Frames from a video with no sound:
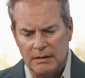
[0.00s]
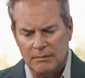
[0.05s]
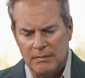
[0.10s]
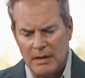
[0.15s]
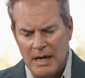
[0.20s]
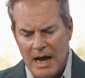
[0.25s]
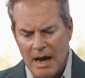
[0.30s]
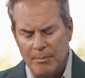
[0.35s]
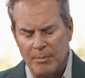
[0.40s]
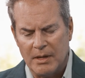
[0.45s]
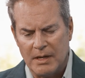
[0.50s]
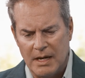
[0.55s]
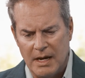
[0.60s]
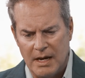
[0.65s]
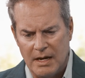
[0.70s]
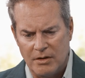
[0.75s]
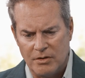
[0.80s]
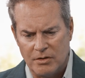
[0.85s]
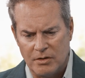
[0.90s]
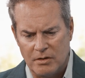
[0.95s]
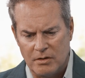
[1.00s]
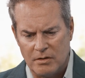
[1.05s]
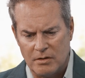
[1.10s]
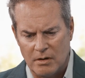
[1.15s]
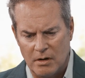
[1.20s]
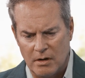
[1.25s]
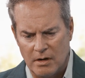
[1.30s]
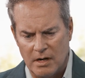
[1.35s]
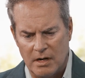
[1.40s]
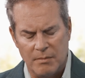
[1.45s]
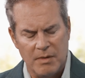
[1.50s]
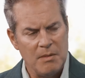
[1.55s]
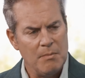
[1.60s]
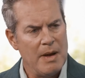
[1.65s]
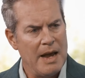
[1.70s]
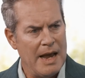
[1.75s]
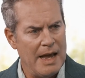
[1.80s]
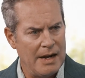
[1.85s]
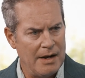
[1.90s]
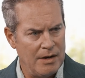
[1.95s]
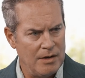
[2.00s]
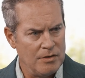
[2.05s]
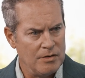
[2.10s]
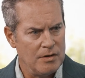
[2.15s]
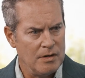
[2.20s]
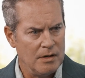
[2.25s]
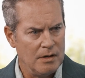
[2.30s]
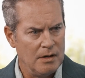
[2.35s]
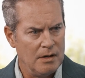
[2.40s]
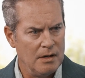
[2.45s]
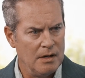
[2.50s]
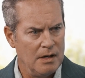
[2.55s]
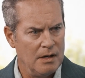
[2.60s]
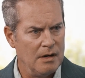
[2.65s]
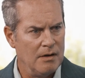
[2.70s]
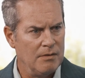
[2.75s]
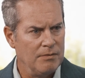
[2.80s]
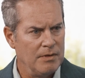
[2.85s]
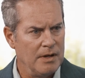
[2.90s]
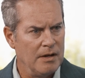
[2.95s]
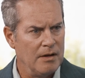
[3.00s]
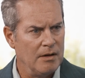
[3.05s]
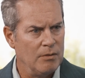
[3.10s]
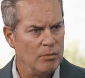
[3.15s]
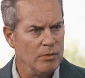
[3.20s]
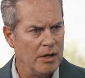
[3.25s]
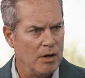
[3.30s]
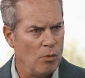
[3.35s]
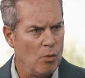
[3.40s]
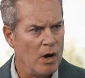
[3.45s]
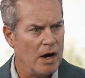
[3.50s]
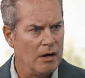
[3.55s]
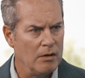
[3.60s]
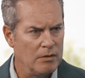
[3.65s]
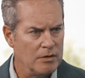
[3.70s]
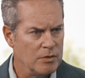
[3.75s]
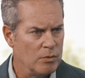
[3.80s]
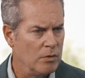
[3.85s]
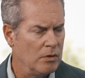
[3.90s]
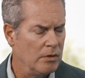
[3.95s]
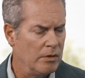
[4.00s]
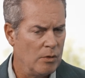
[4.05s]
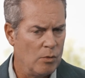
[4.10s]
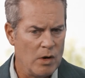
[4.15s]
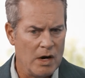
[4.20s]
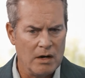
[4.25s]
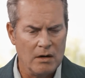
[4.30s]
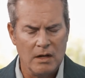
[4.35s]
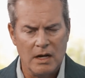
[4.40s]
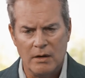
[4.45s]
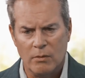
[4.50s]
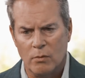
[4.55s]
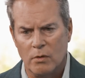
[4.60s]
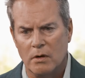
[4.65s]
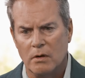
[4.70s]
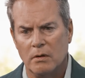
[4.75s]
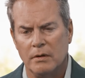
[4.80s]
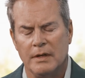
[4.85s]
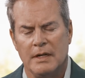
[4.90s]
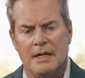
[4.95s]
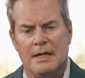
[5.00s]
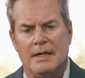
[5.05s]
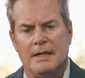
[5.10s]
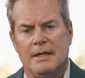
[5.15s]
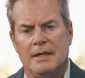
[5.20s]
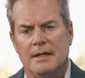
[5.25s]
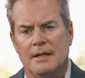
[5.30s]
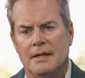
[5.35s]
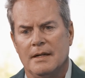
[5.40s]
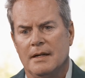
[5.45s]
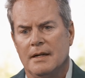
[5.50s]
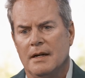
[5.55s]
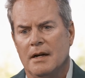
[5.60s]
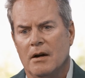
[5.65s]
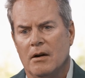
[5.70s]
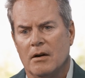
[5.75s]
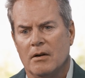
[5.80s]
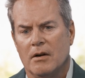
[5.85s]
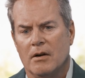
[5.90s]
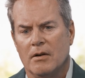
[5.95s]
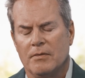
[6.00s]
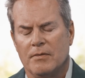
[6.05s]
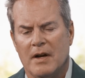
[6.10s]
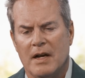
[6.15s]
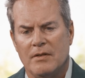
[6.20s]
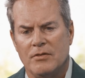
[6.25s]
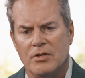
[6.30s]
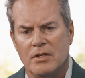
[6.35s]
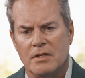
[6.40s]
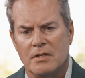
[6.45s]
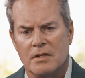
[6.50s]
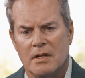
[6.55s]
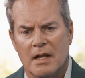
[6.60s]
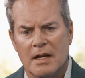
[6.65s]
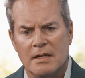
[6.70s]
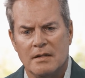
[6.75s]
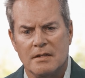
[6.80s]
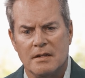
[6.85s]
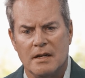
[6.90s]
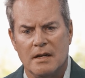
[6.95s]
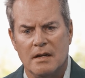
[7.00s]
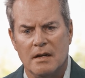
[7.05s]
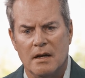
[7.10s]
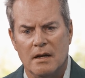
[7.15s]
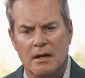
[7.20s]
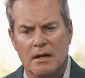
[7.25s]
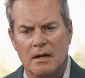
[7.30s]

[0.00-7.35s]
applications are going to be managed in a wireless world, in a wireline world, our 5G slicing